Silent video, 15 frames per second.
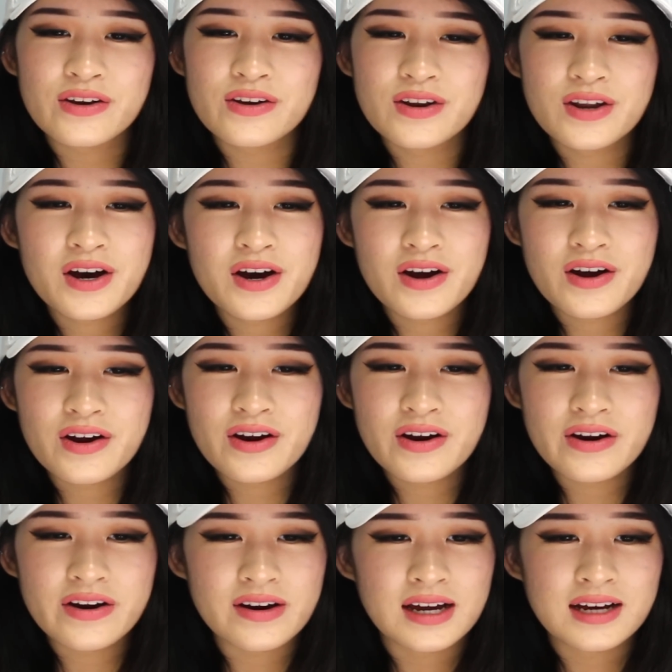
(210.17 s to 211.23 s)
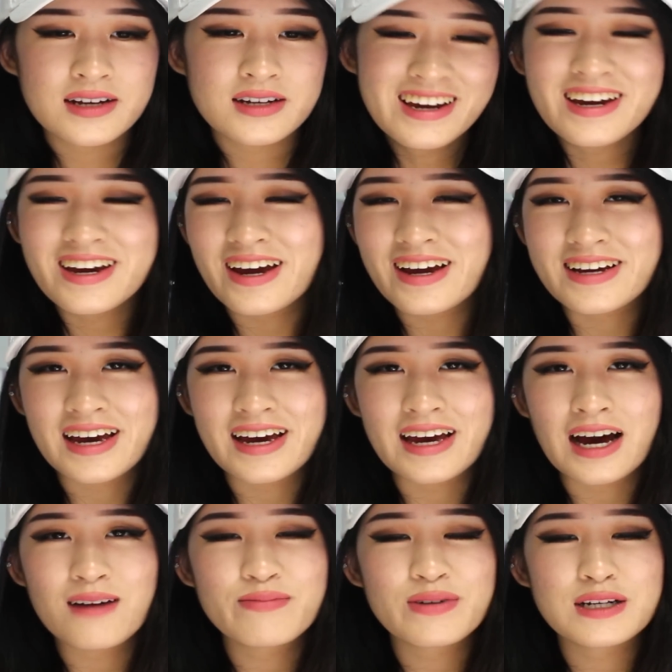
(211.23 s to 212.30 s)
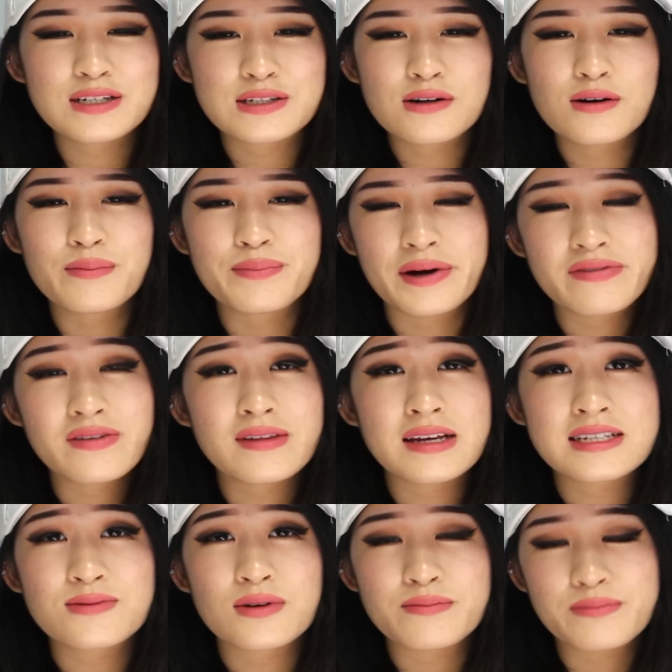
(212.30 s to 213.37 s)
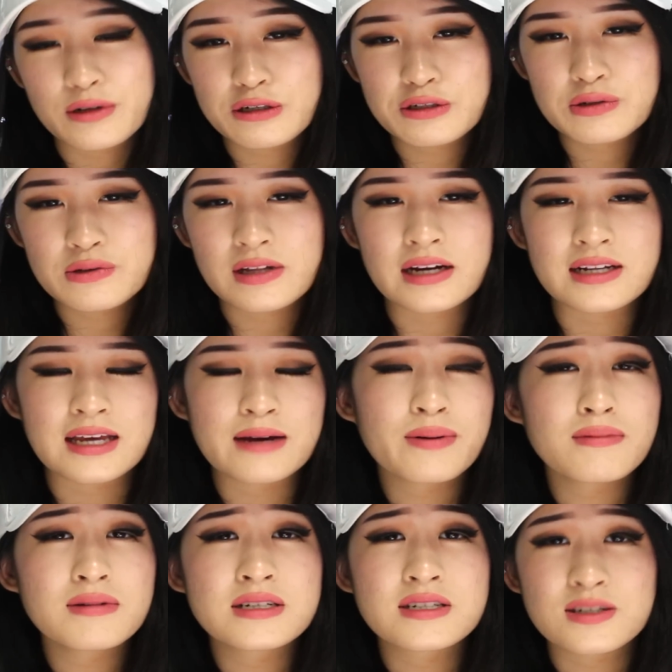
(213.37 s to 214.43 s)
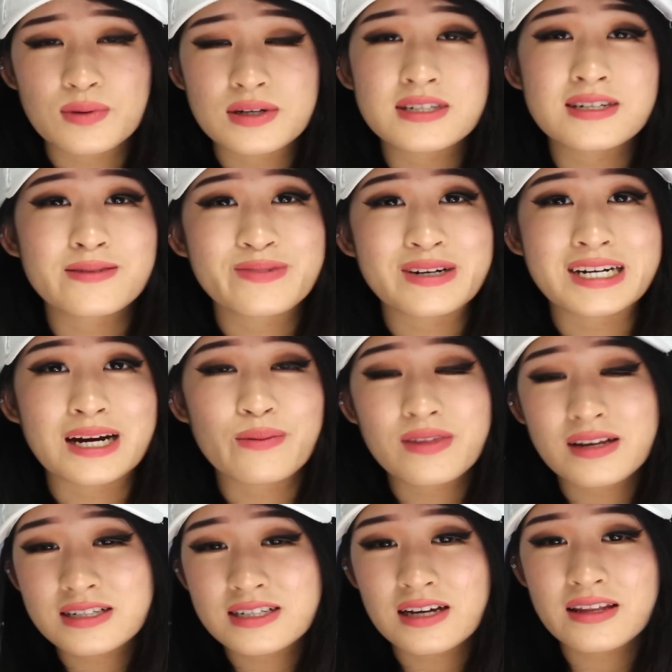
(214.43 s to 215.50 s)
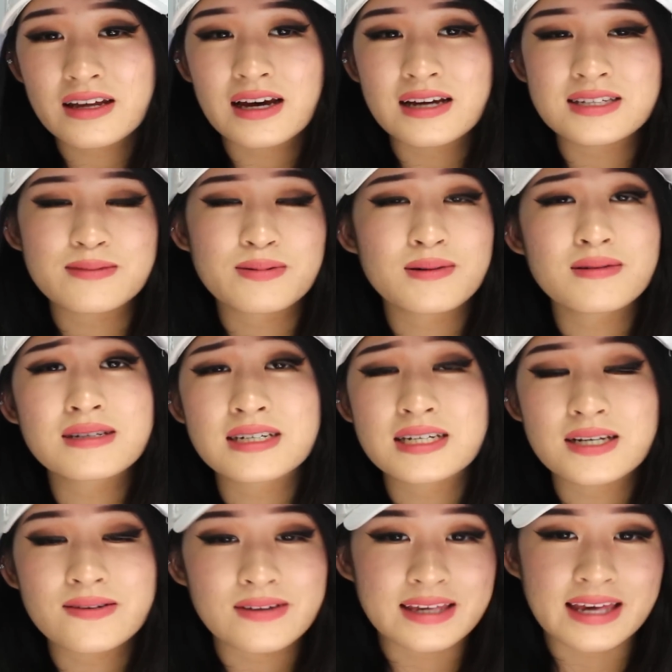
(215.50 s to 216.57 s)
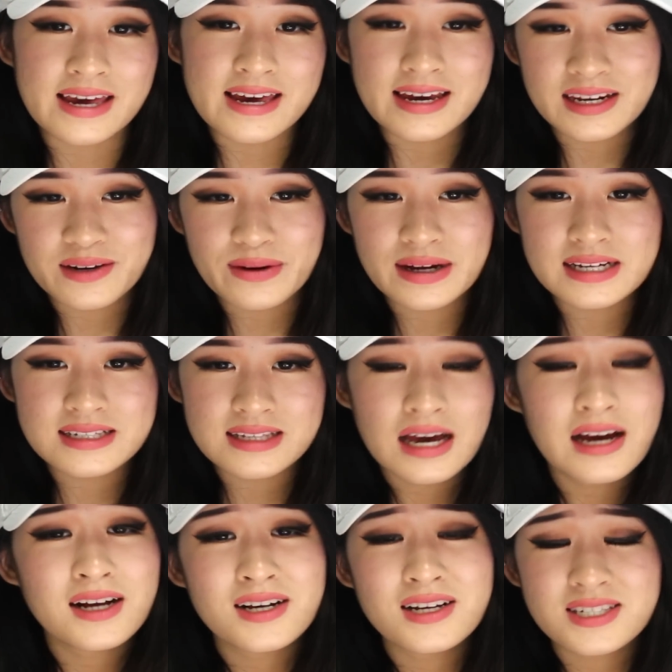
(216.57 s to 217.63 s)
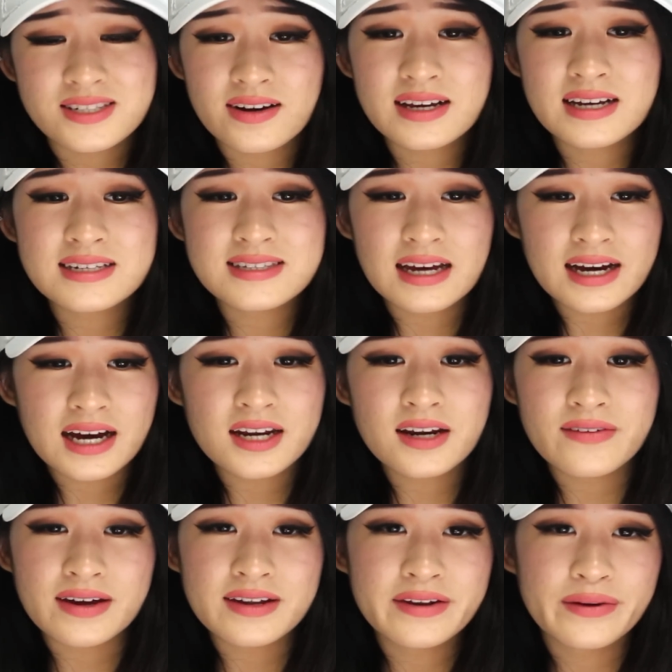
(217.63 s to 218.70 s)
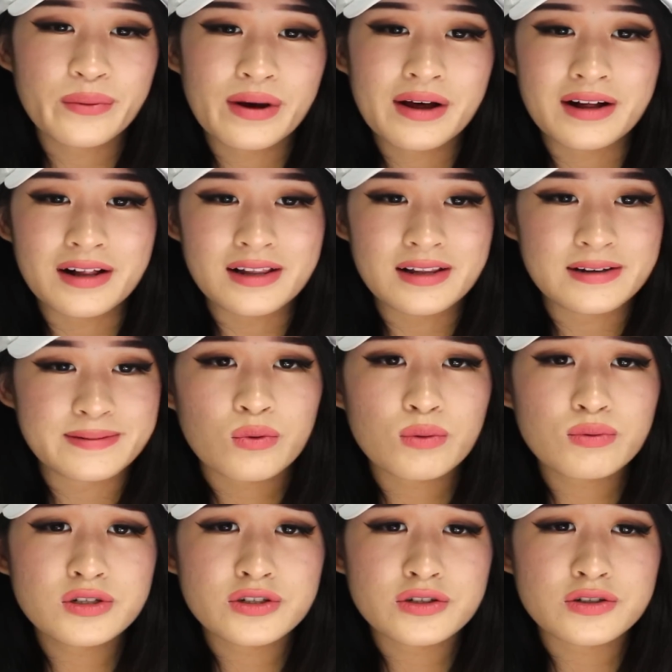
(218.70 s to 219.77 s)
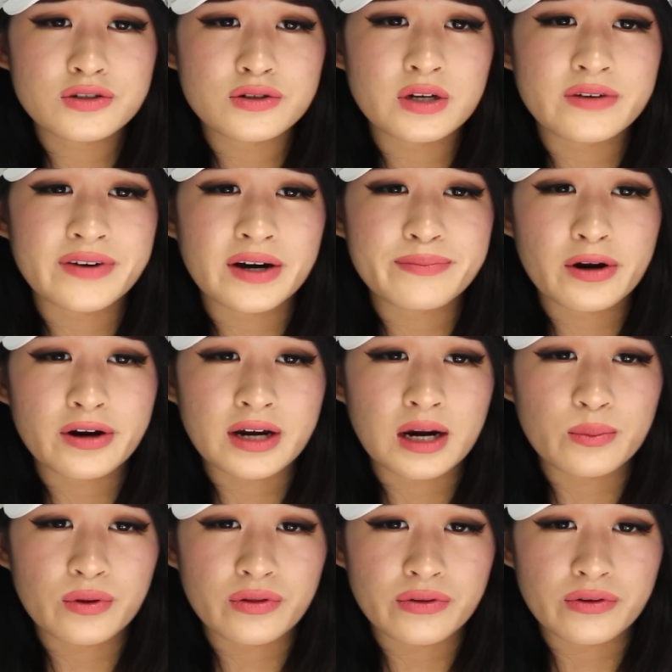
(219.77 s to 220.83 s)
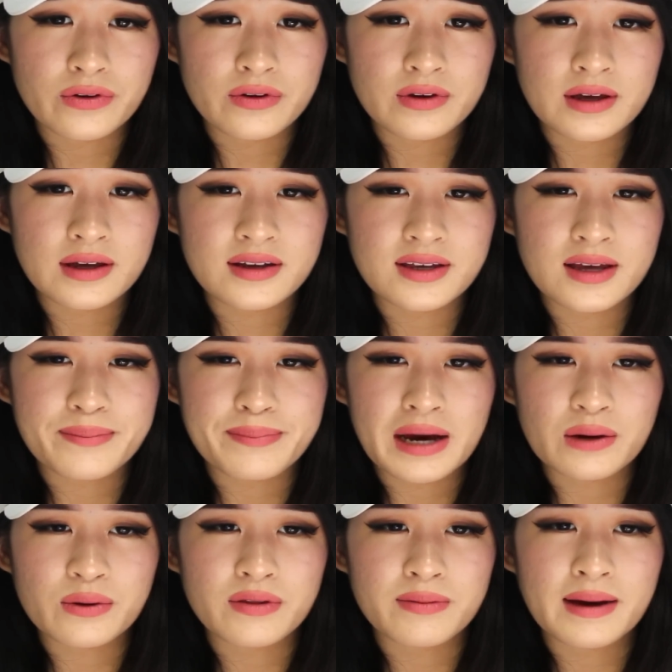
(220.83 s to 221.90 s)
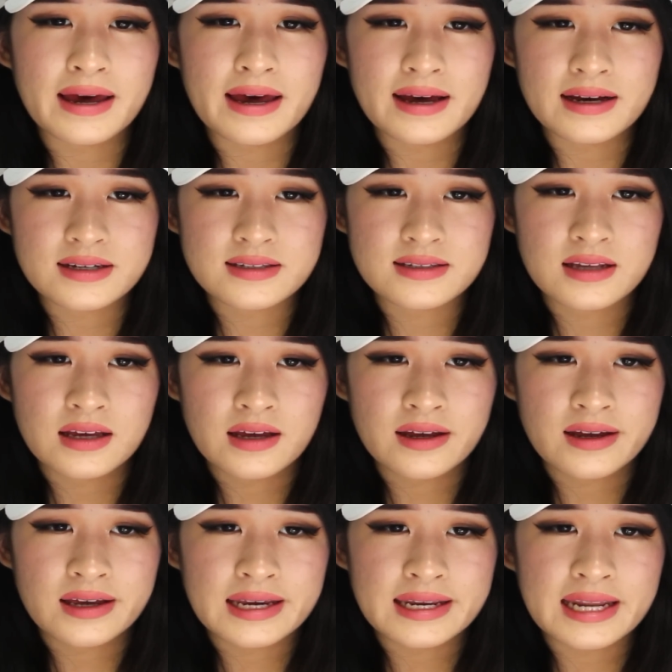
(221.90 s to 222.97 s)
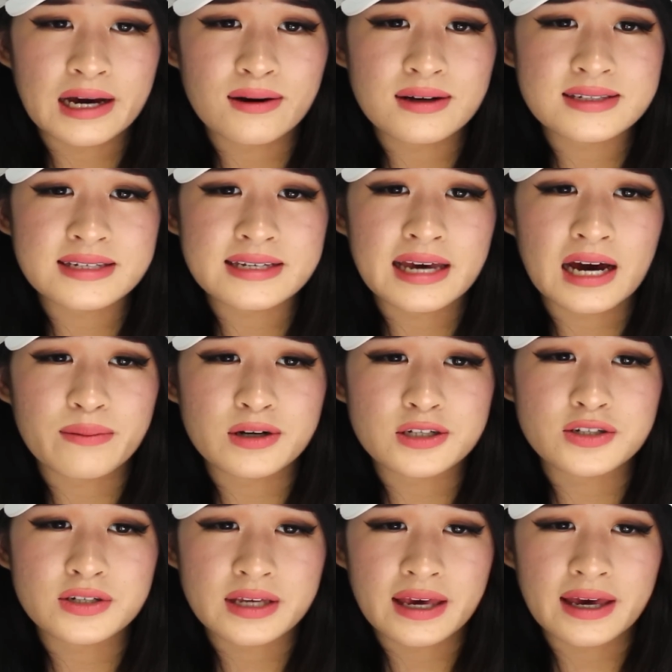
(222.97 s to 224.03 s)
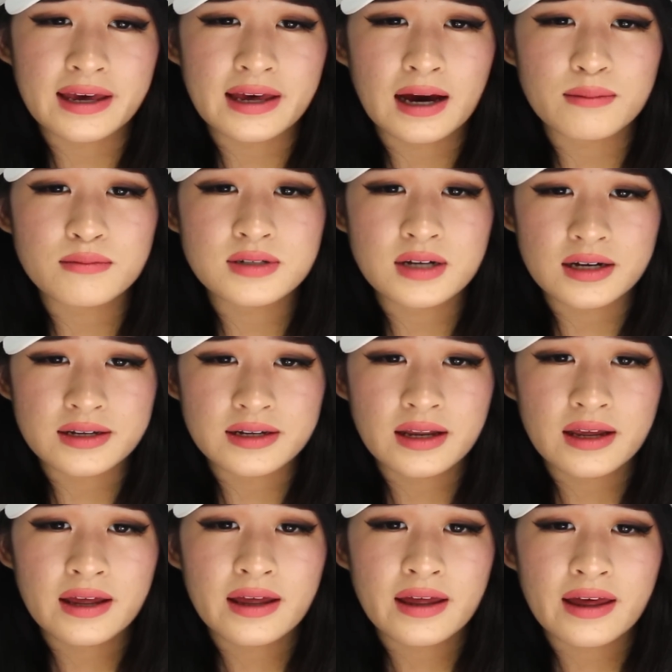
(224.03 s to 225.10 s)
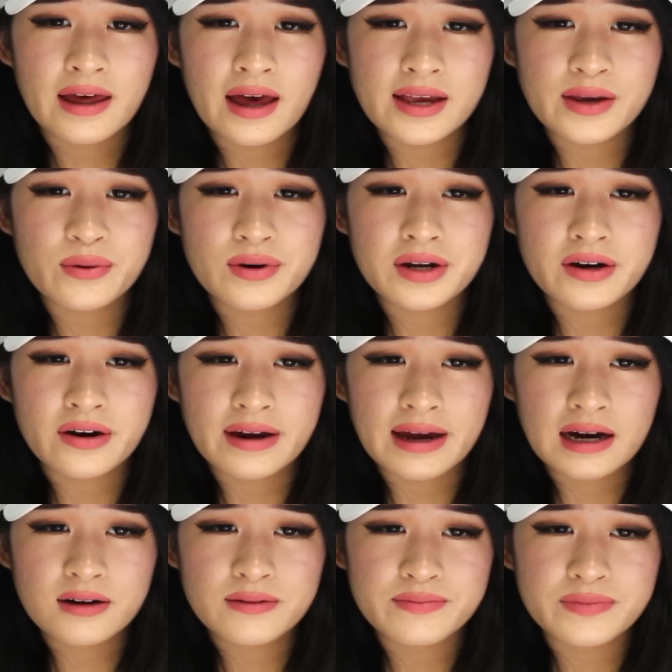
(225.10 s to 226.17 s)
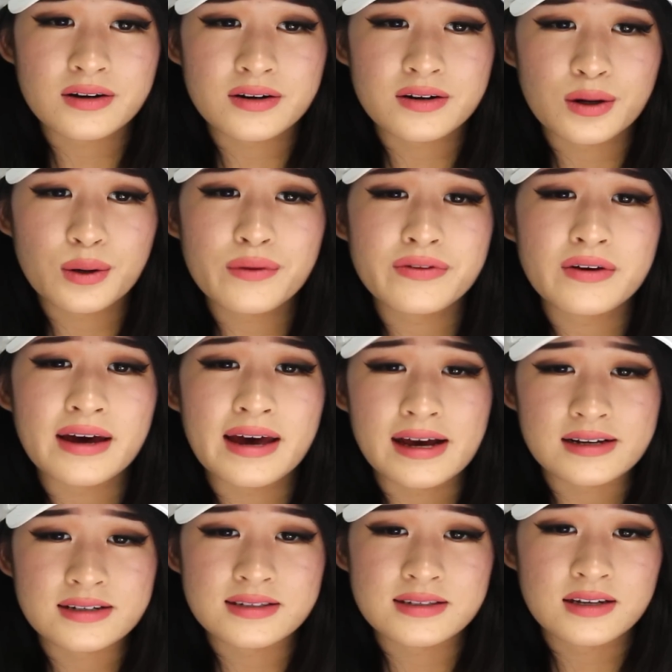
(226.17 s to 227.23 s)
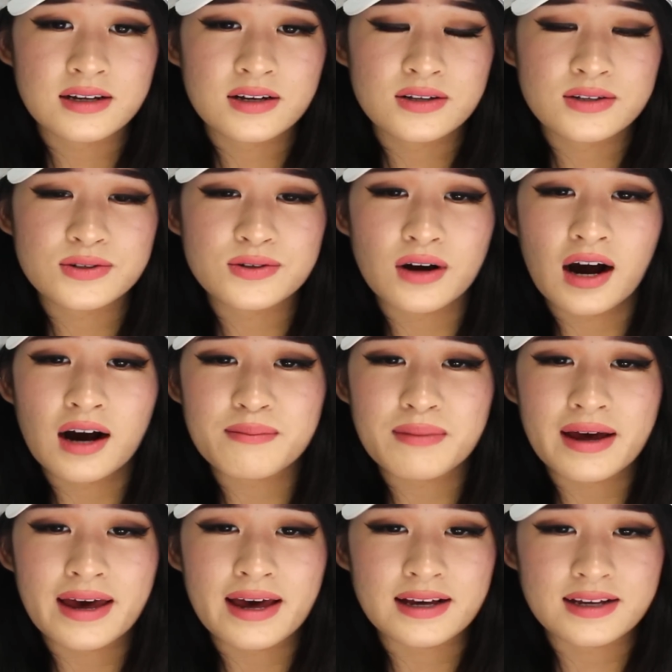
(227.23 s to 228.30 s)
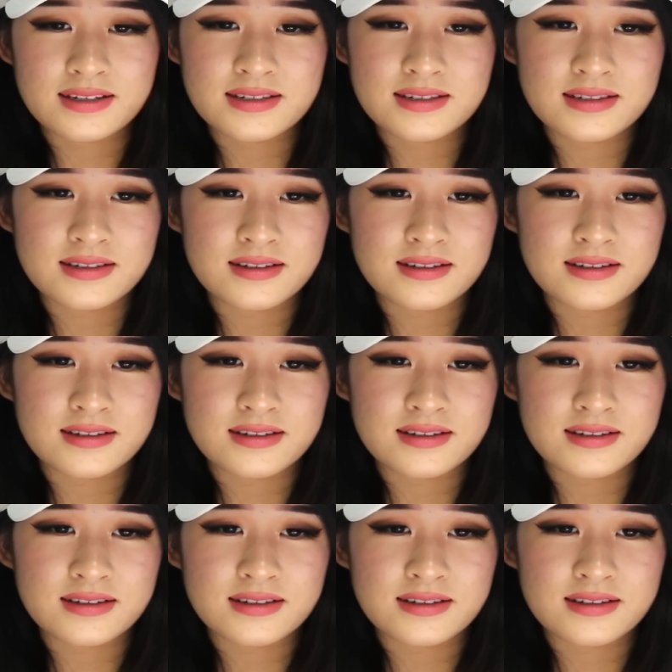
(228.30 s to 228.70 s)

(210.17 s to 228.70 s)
No. Okay, I'm pretty sure both of these were mutual. Like, they probably just wanted to break up with each other and they probably didn't even care anyways. So I guess that kind of ended well. What would you do if I broke up with you? Get back with my ex. Now I see how much you care. I'm done. Hey, you want to go out? Go with your ex. You are my ex.